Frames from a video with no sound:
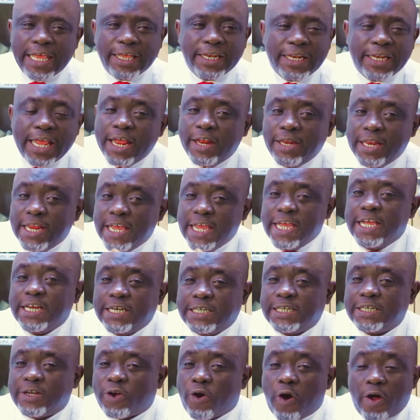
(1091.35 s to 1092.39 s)
and
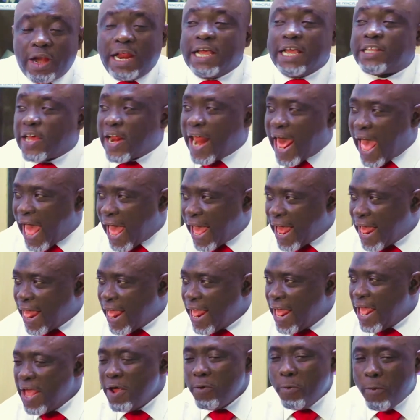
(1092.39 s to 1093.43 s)
they need
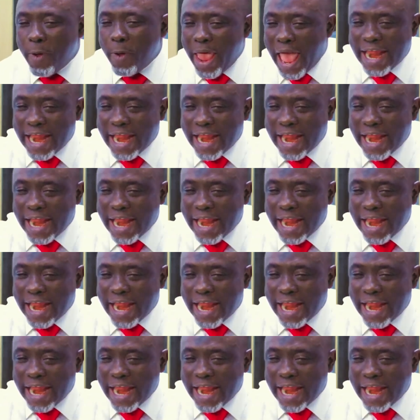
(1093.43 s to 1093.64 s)
collateral.